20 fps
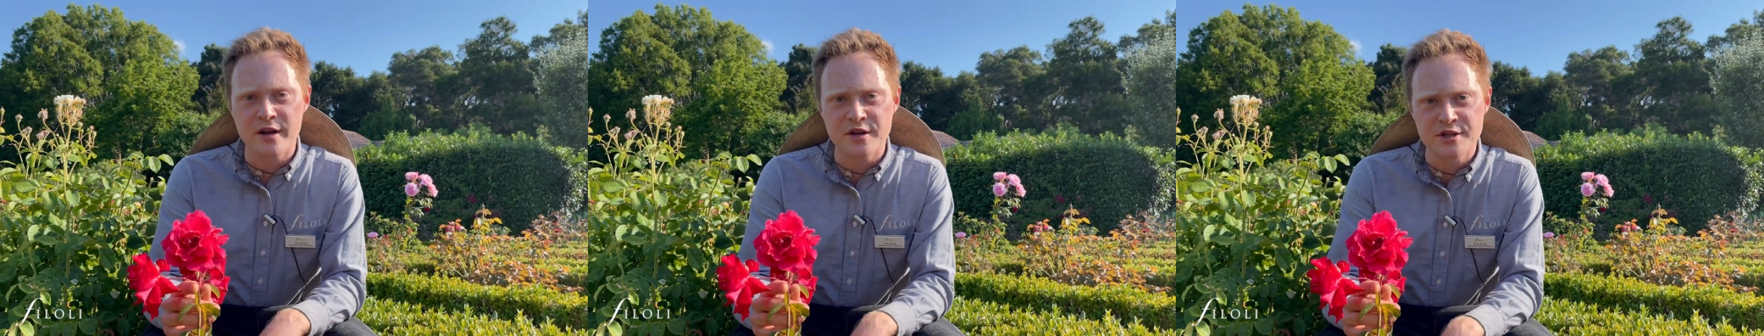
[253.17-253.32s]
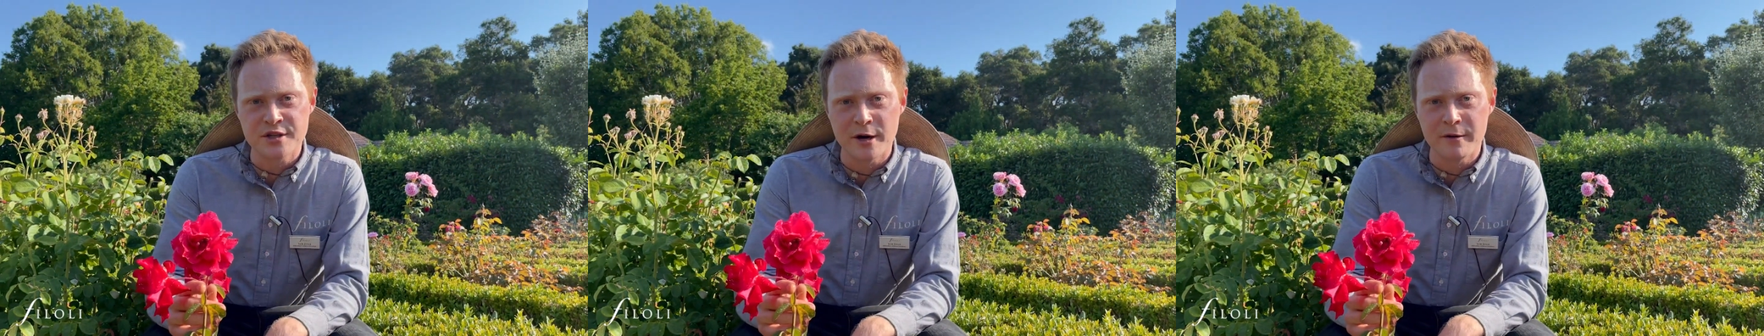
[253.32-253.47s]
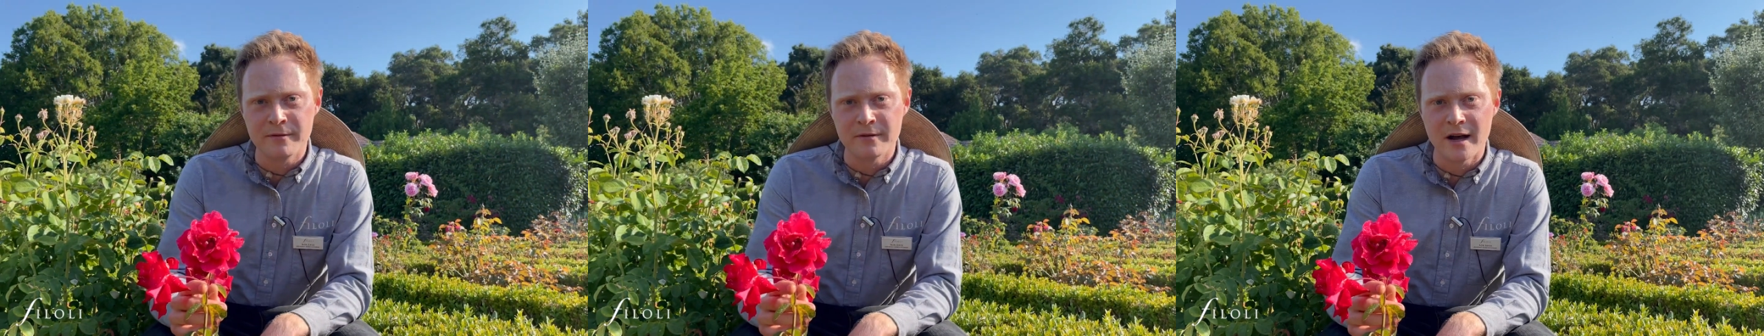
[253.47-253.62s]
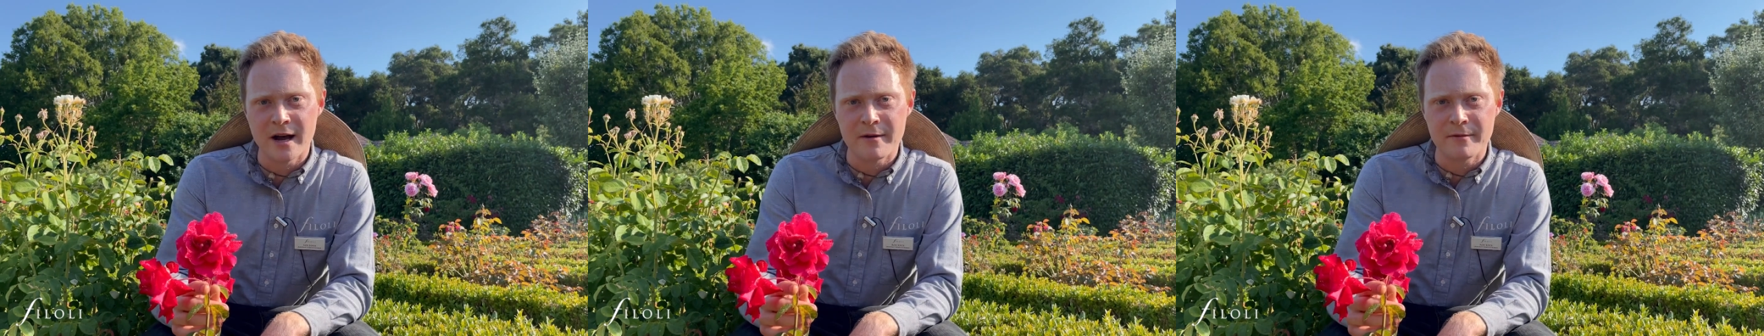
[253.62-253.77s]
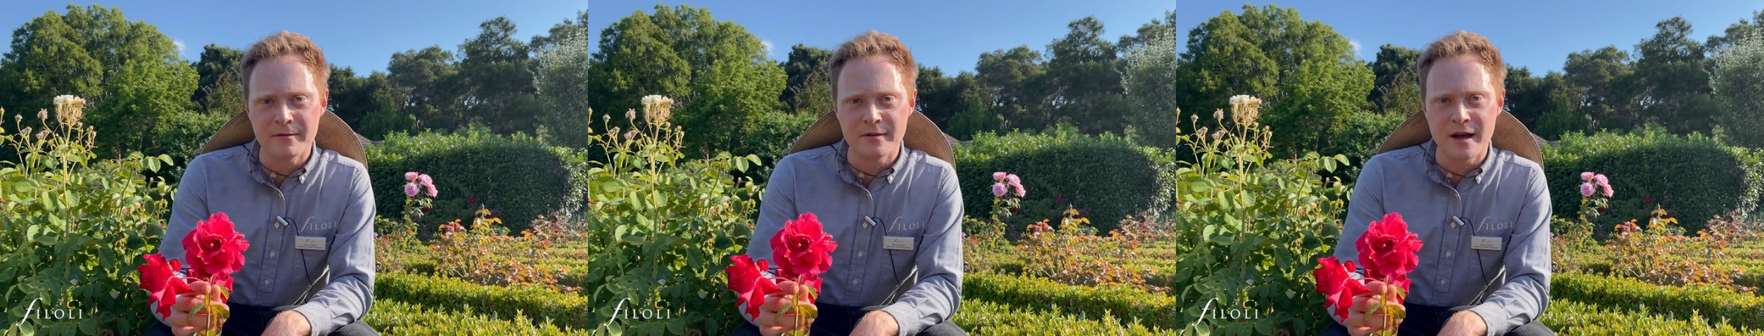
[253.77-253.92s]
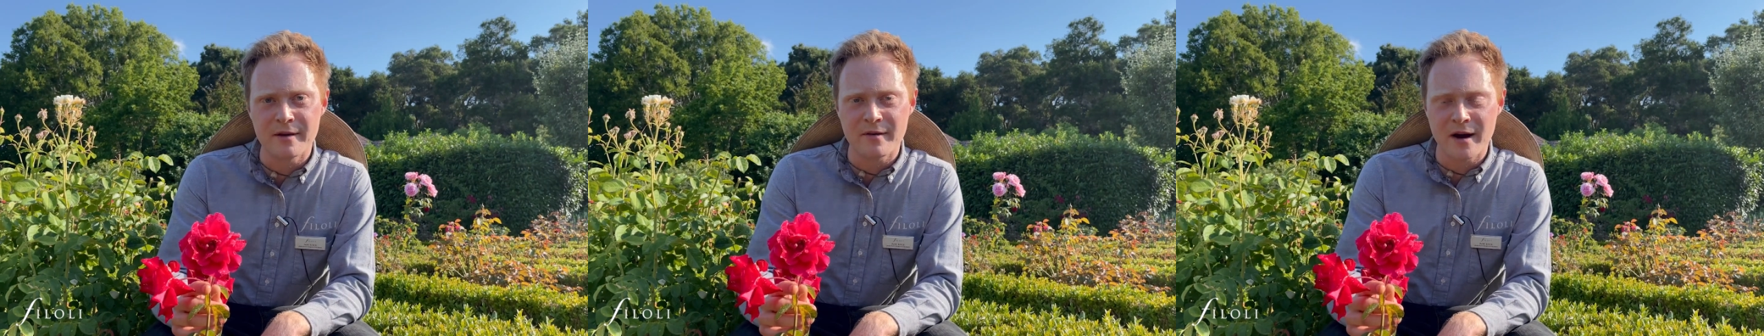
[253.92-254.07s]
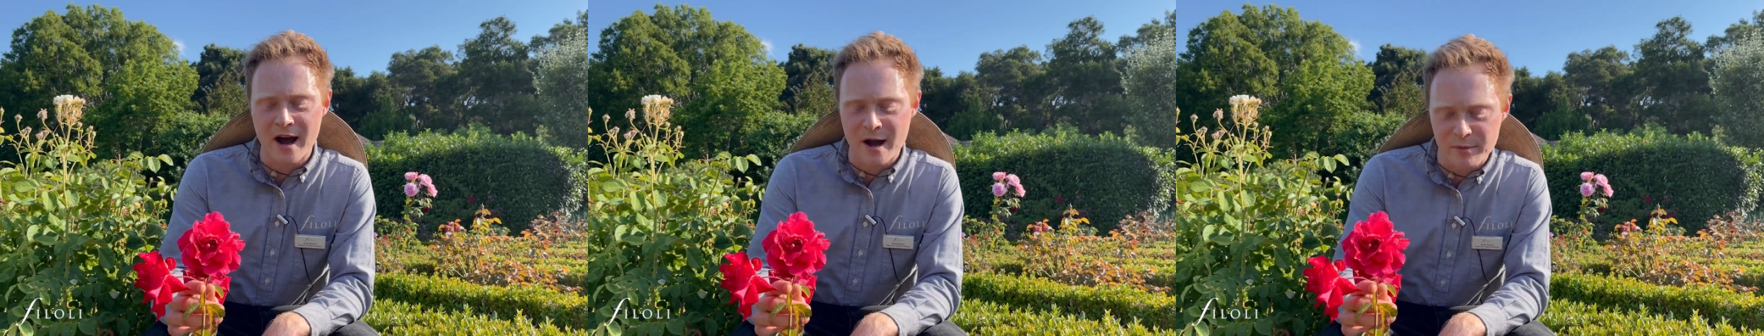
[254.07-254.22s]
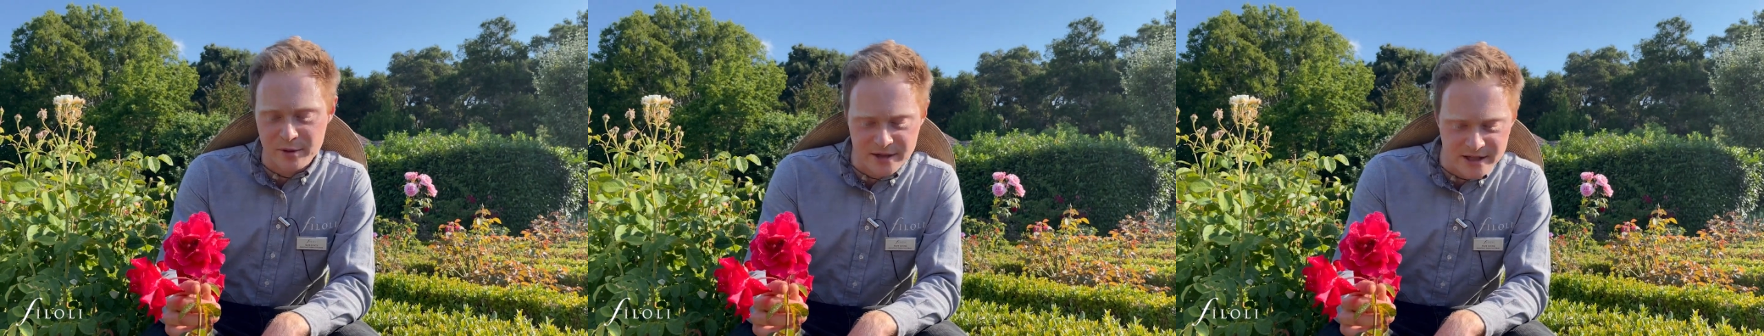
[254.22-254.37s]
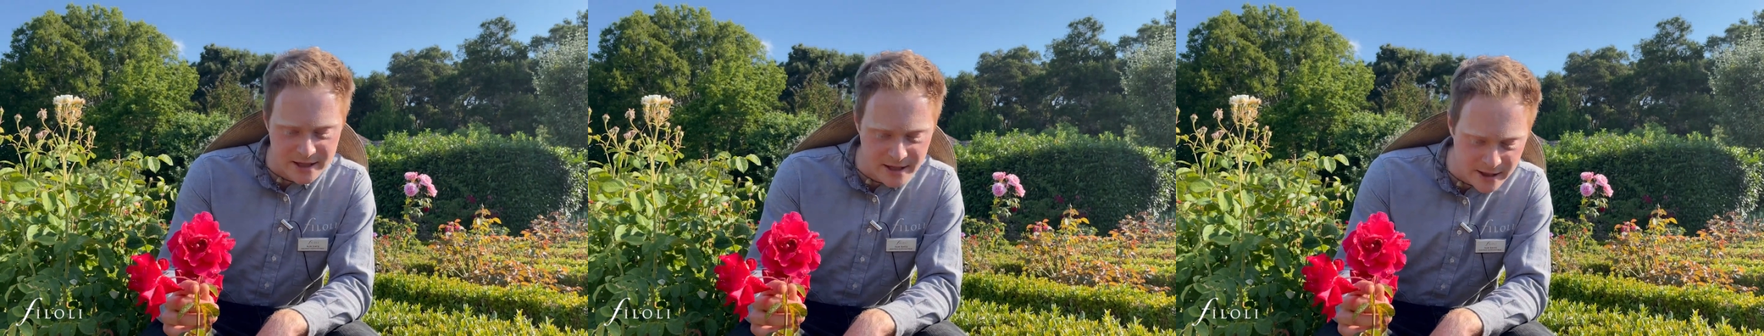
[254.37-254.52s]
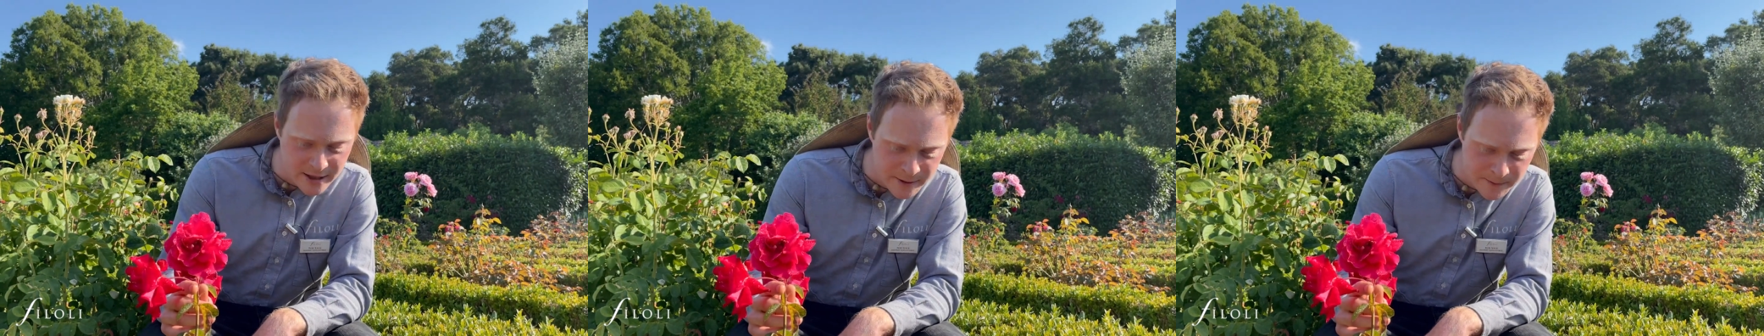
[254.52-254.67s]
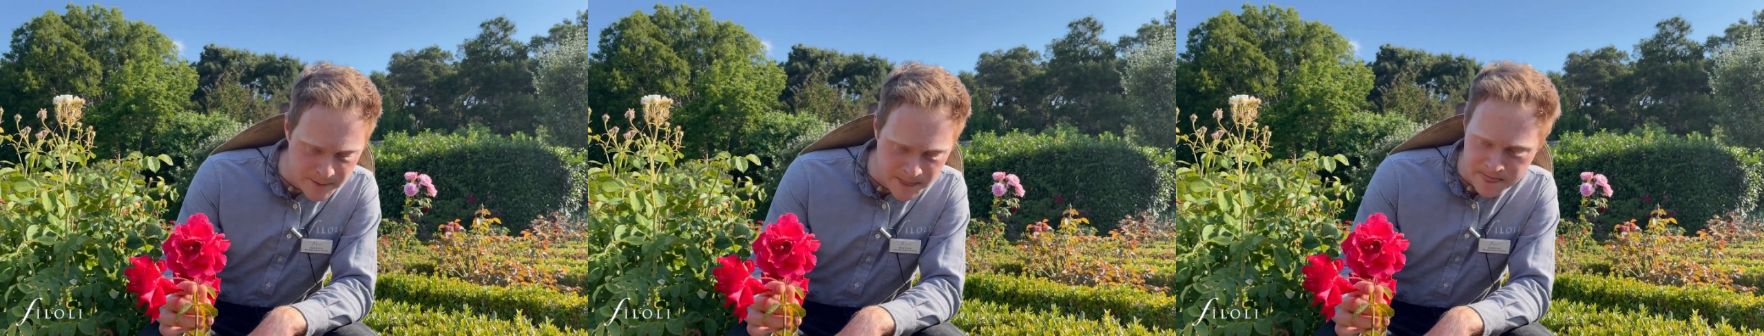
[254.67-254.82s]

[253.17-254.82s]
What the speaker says: shelf life like the hybrid tea,